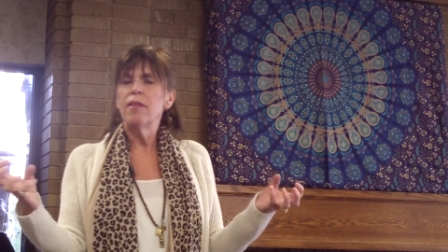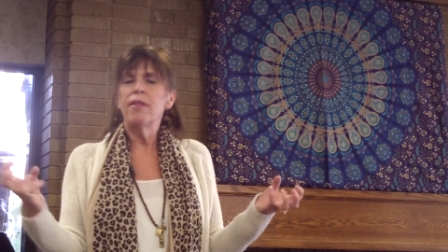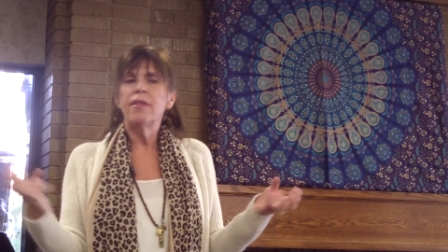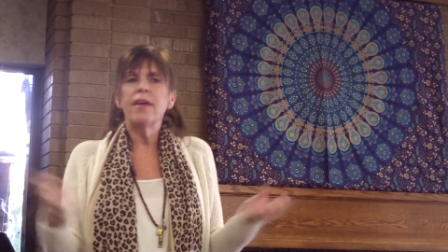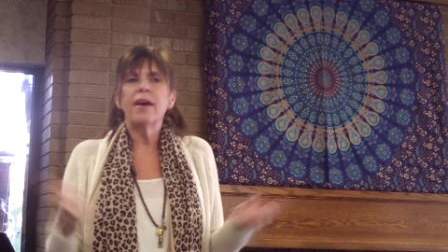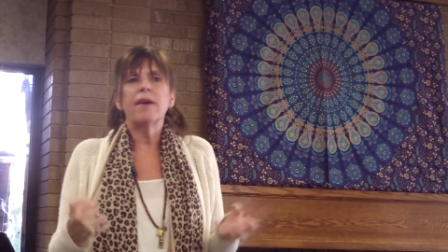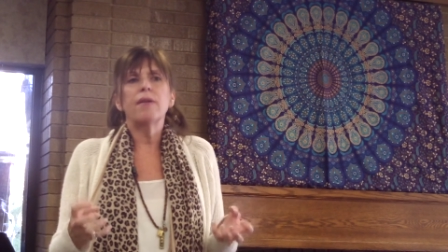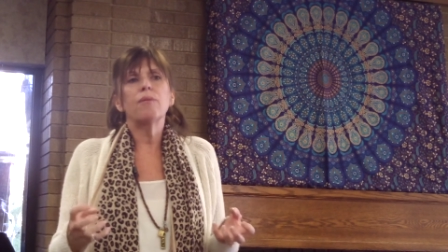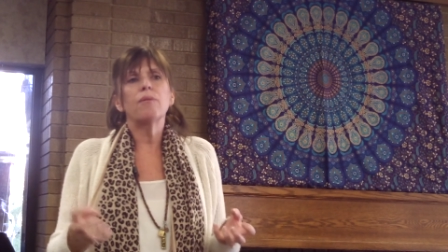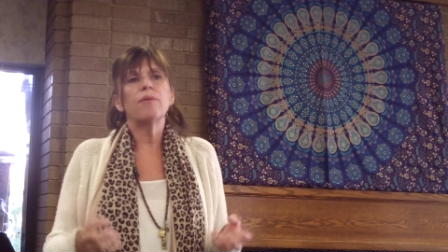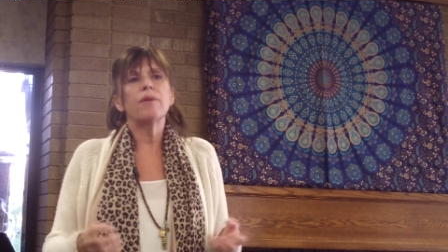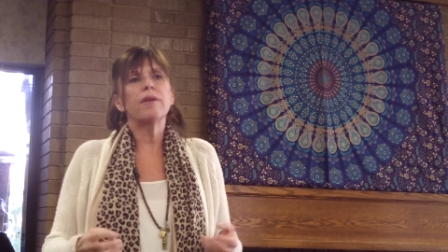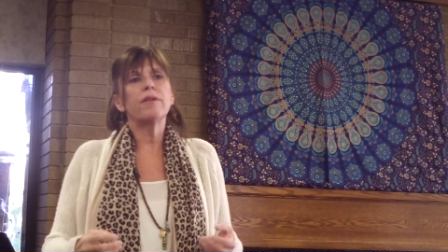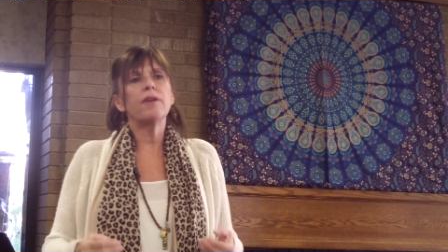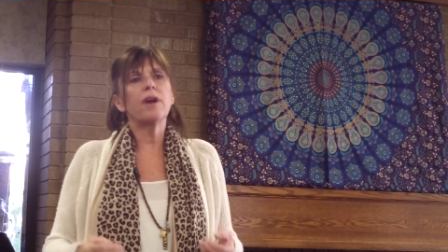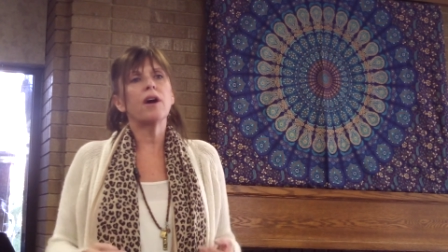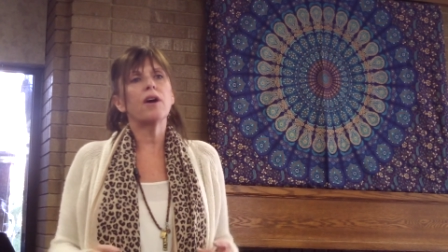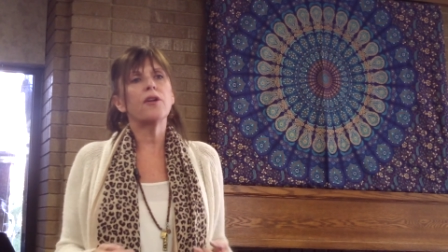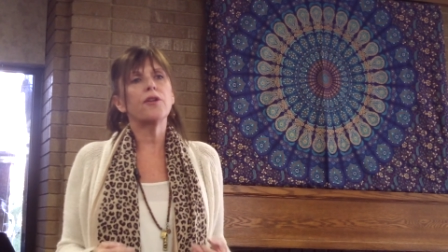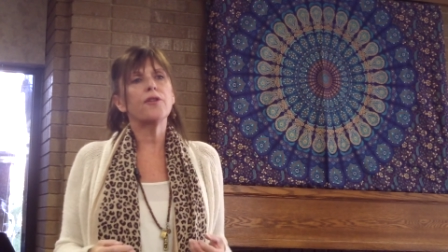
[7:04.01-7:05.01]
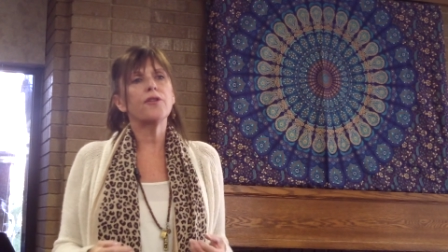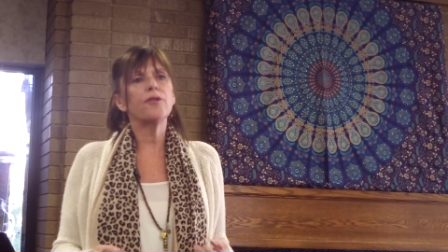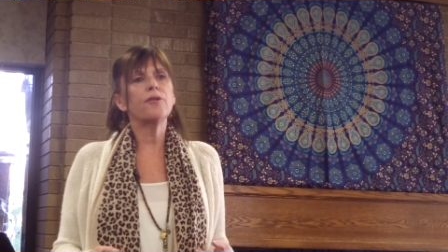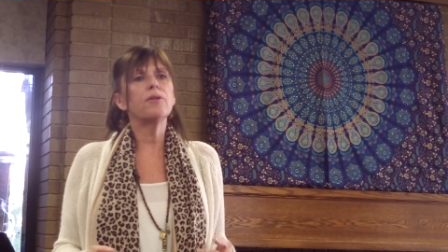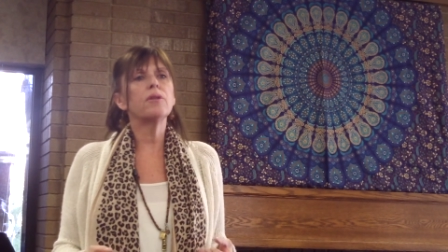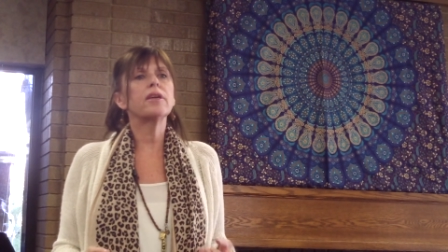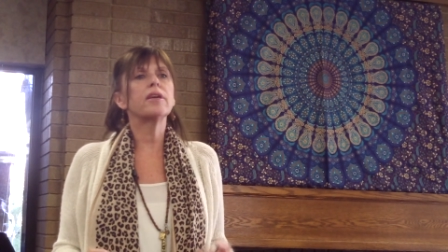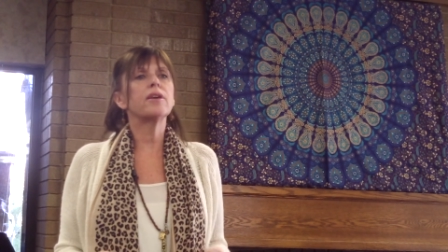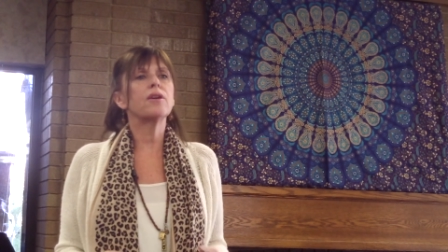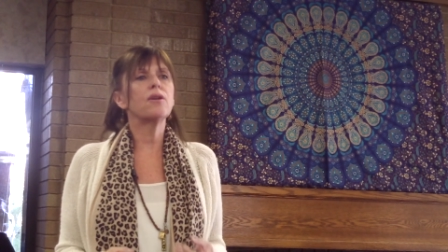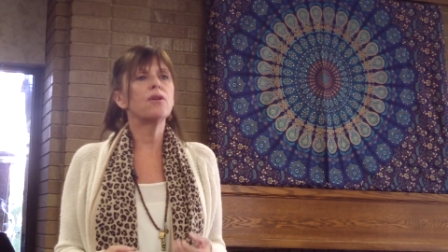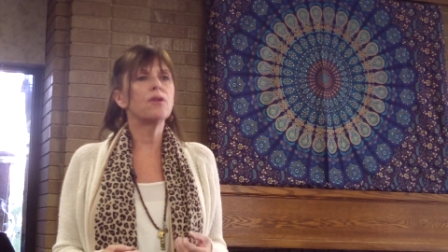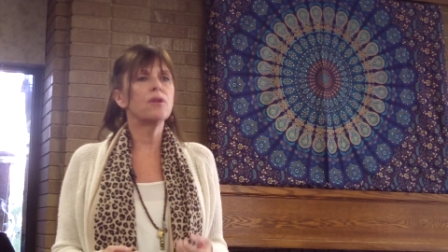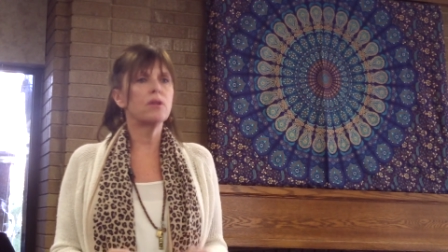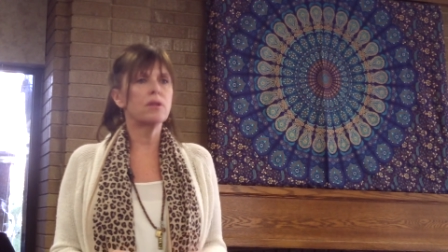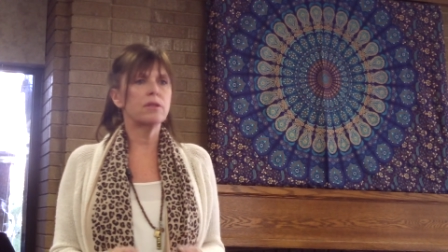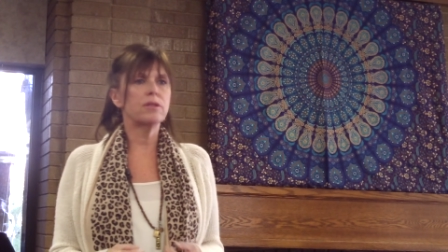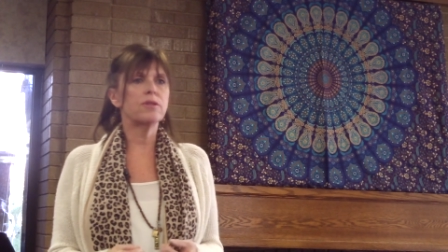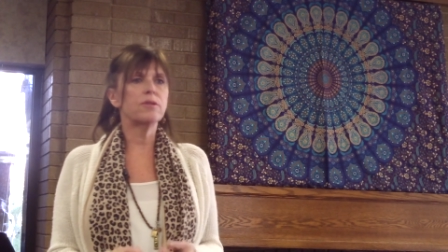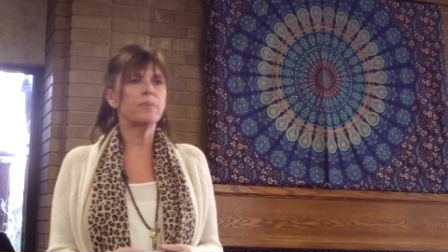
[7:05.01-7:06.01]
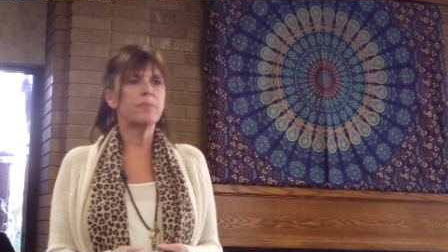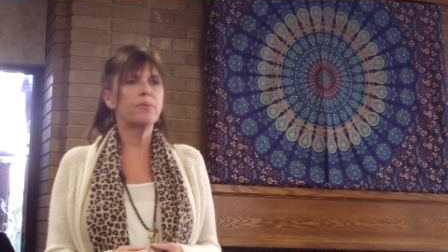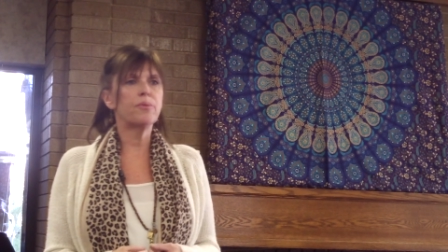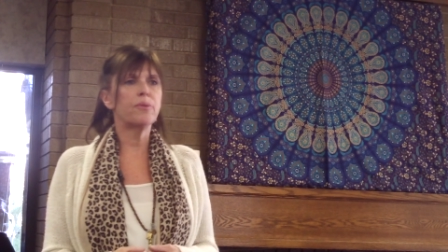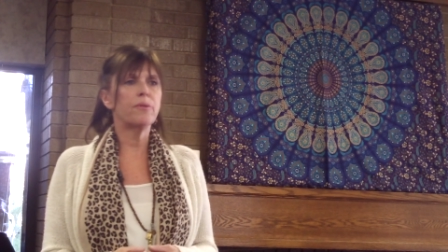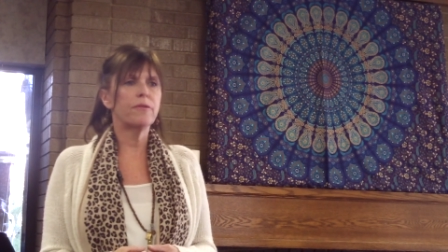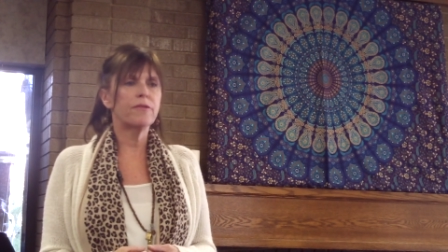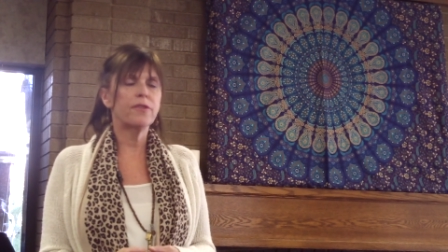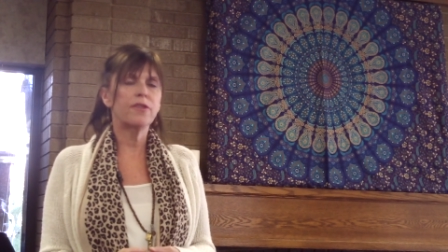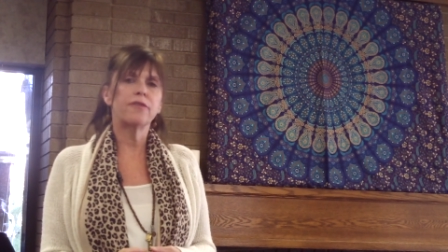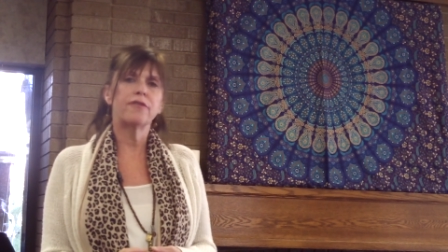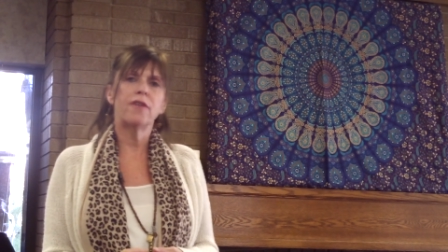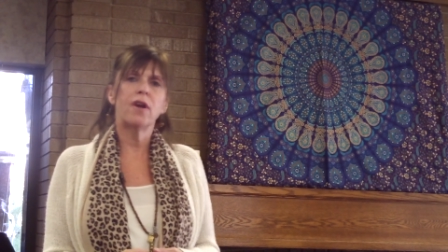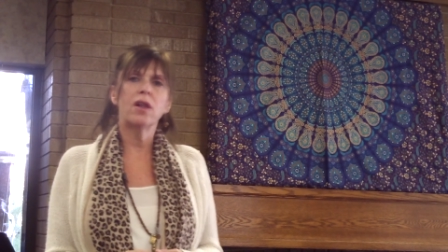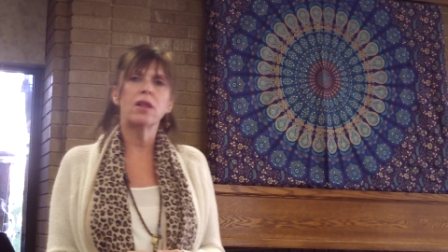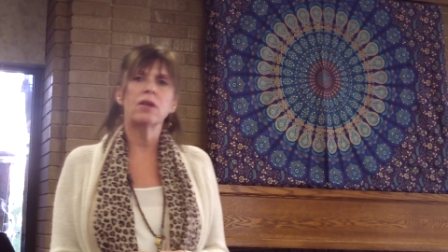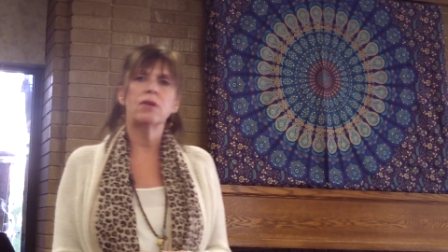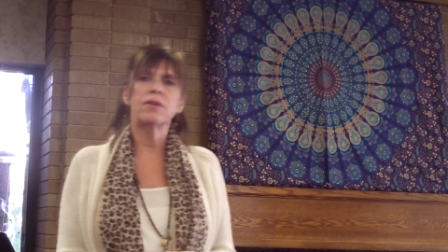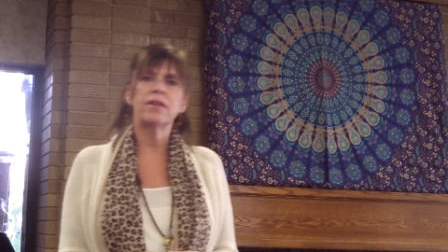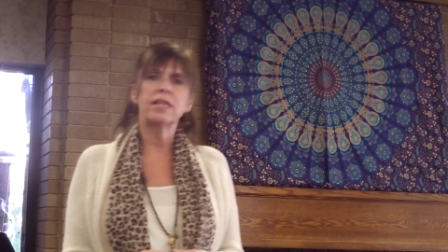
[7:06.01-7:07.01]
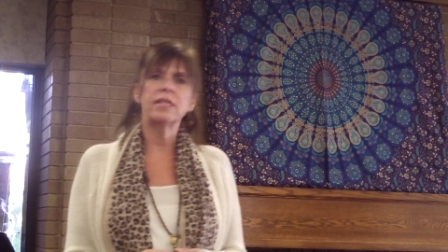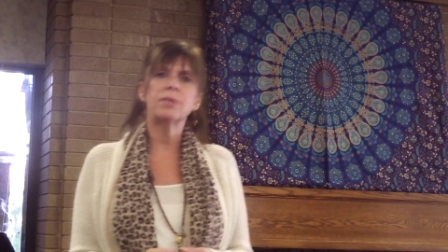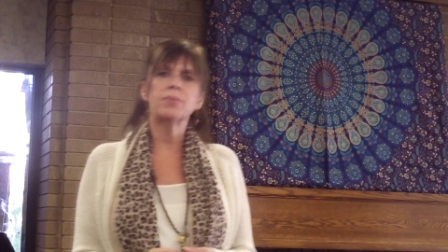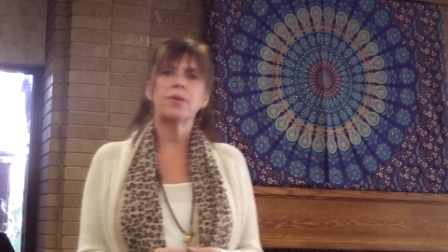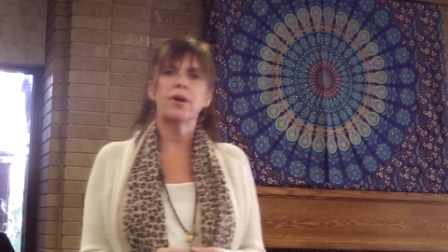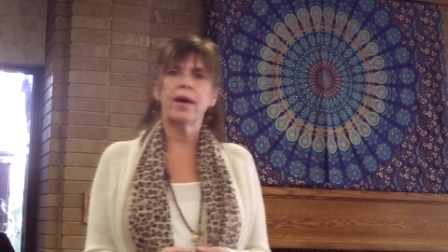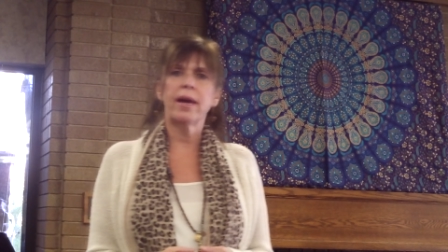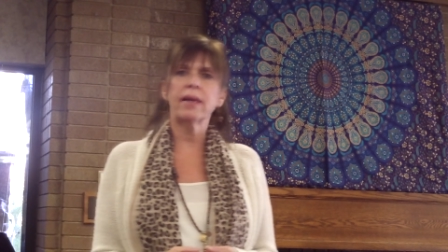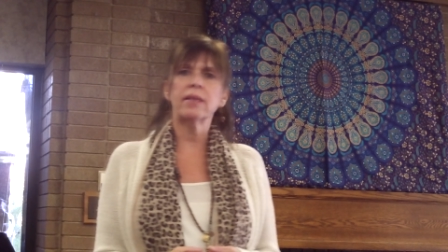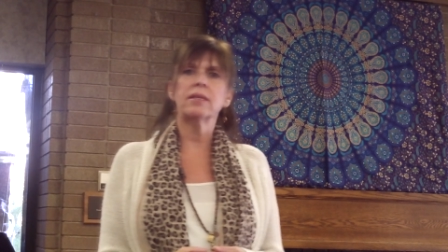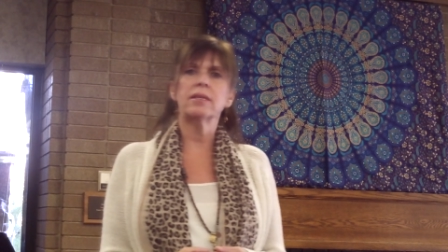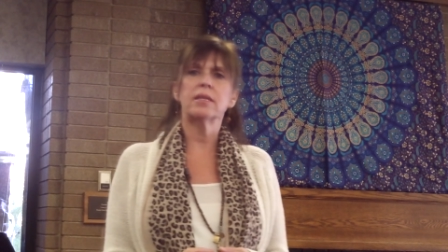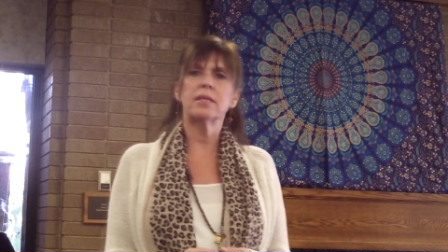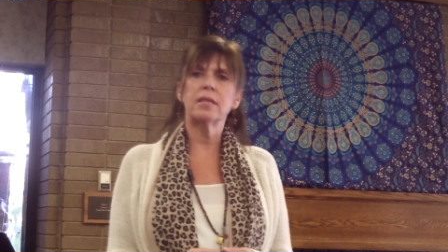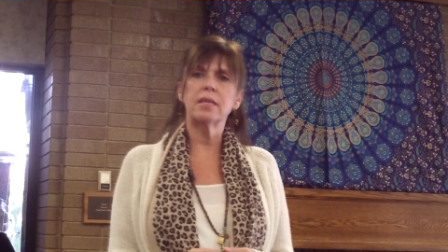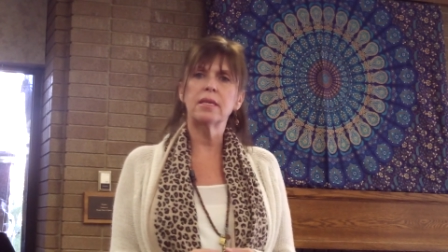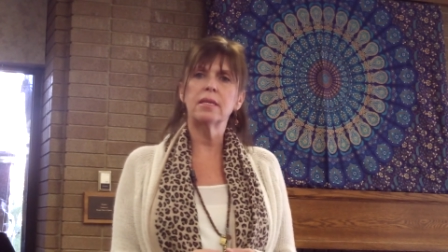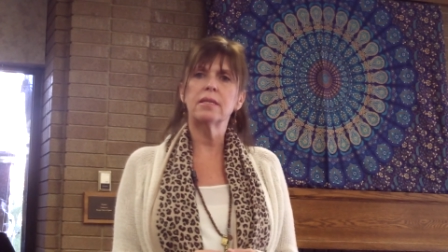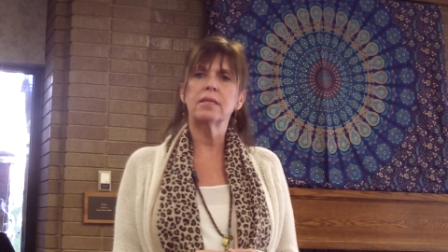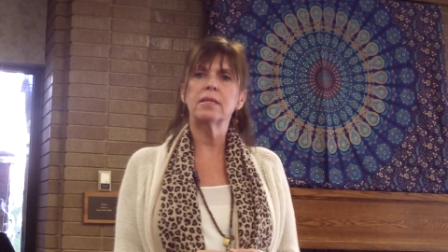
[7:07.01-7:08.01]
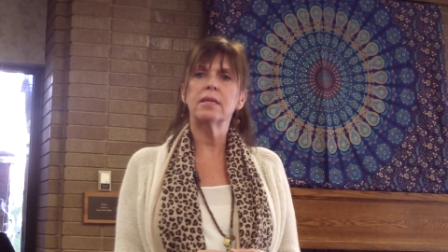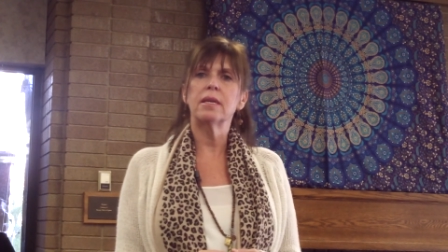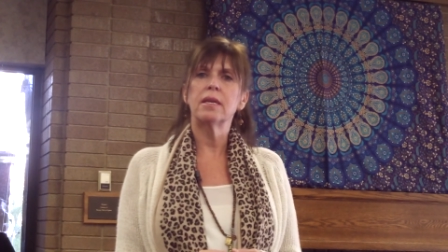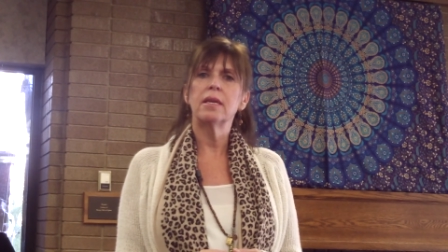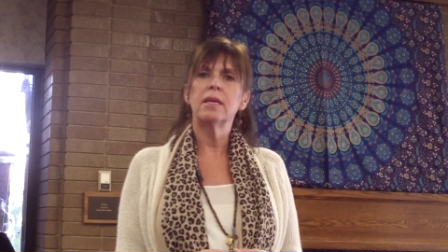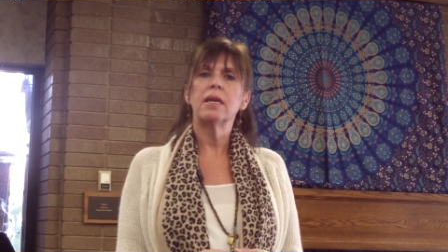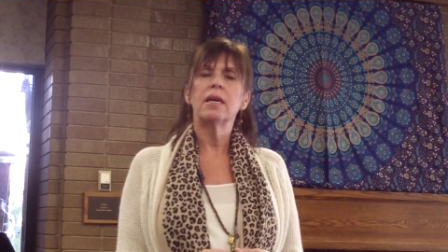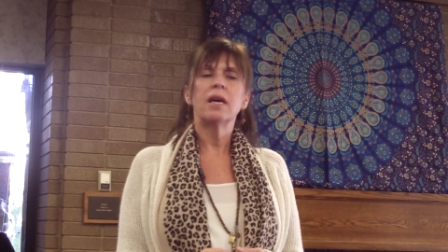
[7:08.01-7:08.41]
that we are truly called to follow these practices